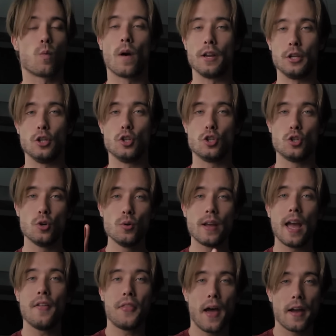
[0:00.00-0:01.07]
where you do
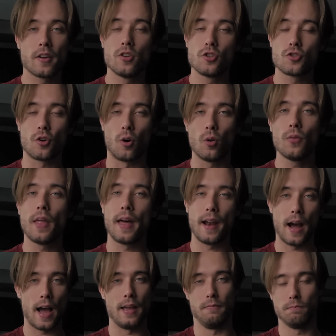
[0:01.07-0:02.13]
get that control that
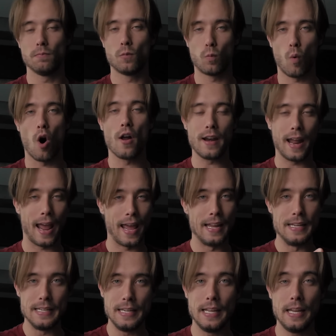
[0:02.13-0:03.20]
I want
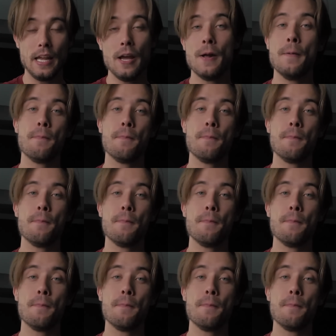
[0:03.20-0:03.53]
and need